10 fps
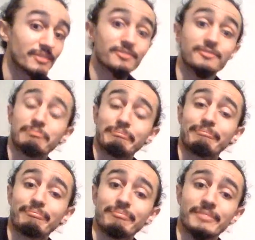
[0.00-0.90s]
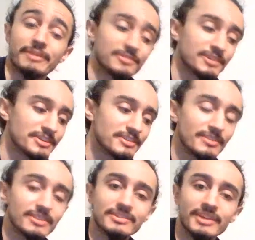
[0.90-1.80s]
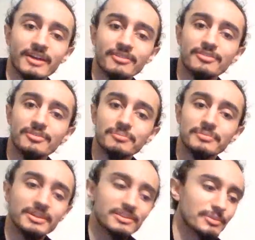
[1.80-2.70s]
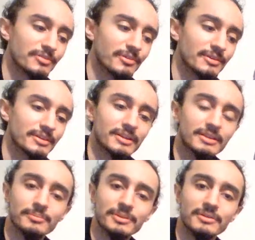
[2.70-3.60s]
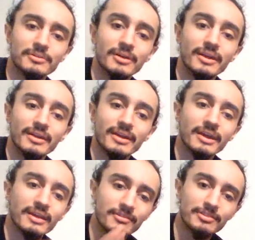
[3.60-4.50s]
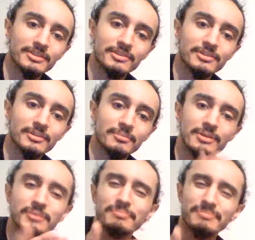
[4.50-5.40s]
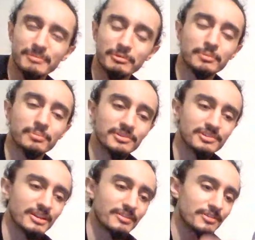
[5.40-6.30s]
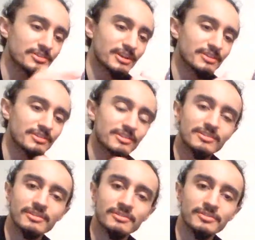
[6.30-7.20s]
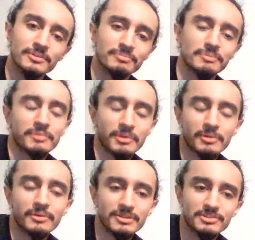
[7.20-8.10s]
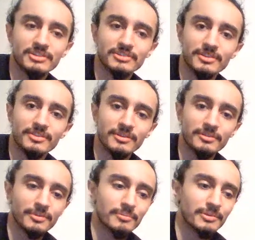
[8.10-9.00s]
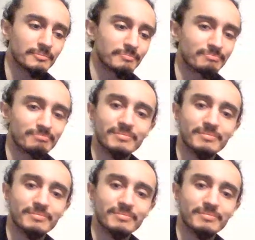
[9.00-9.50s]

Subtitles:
if TTV staff dings me for it and they let me know, hey, everything's good, but we'd appreciate if you change this silver, I'll go ahead and change it to silver. But